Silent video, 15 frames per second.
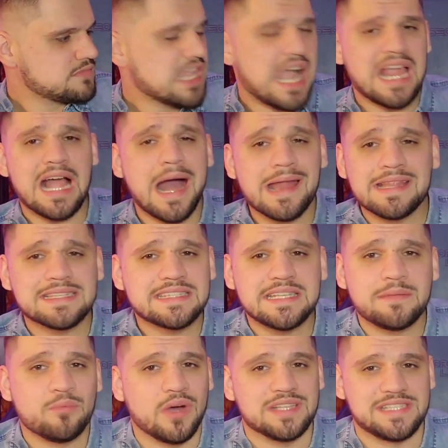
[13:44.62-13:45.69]
I
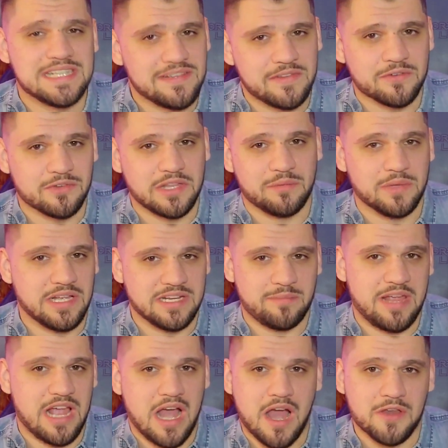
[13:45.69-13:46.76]
honestly wasn't even really willing to
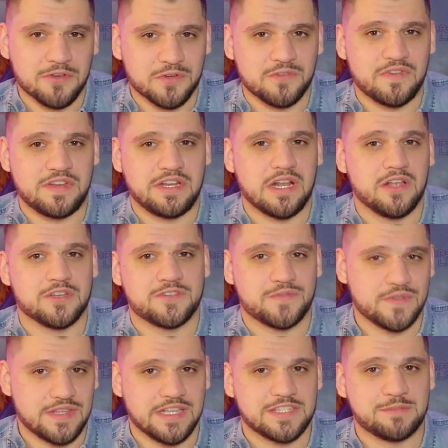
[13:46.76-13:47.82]
pay $150
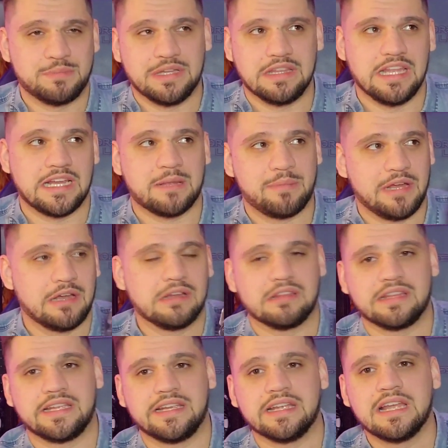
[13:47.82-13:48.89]
for this, but like
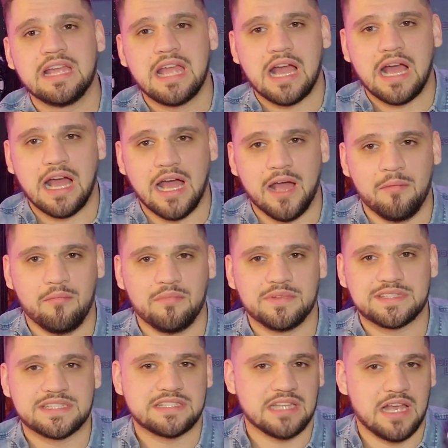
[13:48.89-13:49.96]
apparently
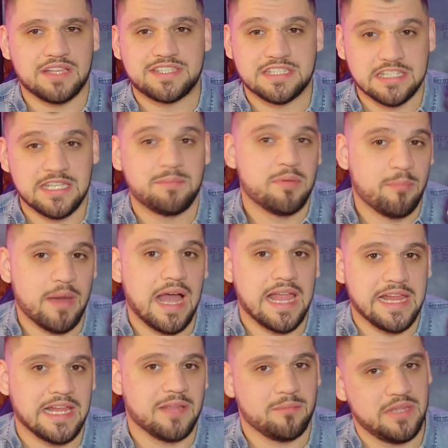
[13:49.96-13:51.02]
a sleep
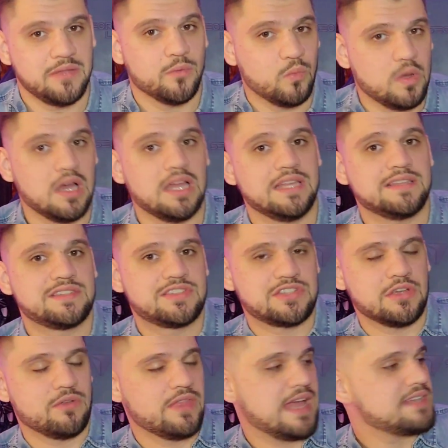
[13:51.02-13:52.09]
buying me was,
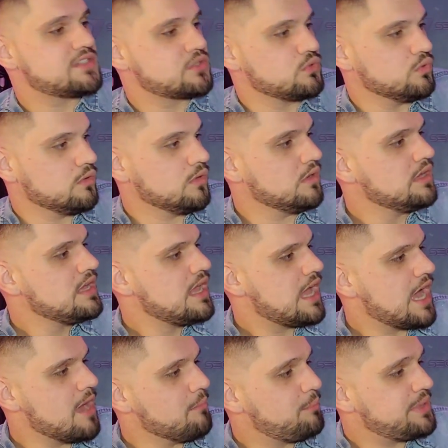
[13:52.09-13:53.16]
so that's cool.
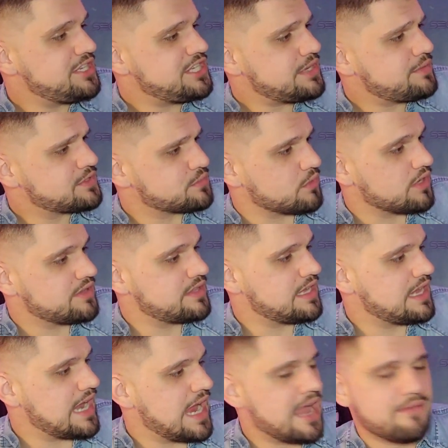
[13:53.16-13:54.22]
But she was worth
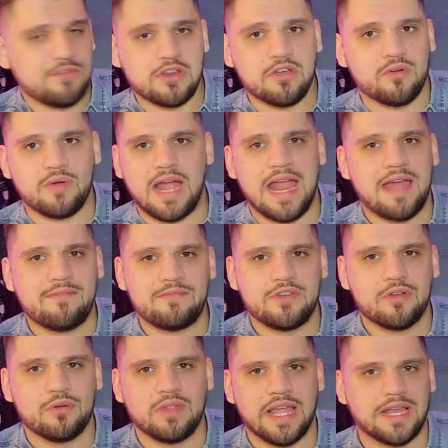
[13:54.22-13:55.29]
it. I have
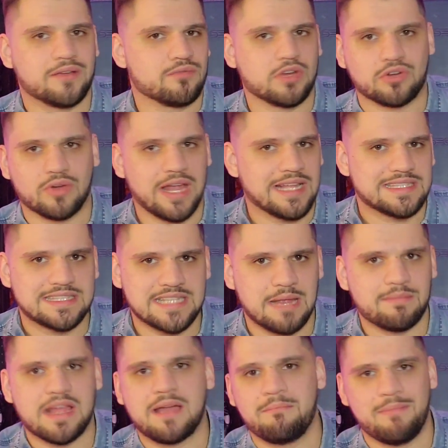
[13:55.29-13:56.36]
no like regrets.
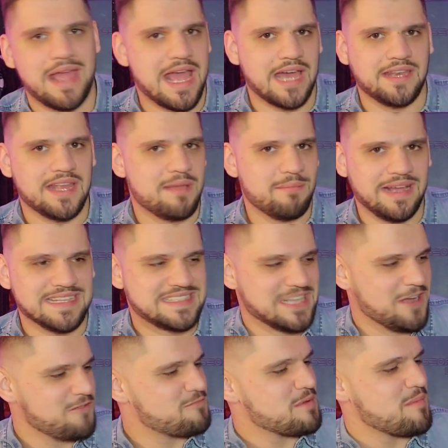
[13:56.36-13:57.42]
I'm not mad at
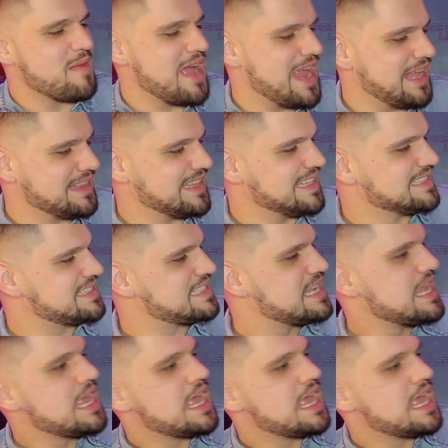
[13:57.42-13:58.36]
myself for buying this.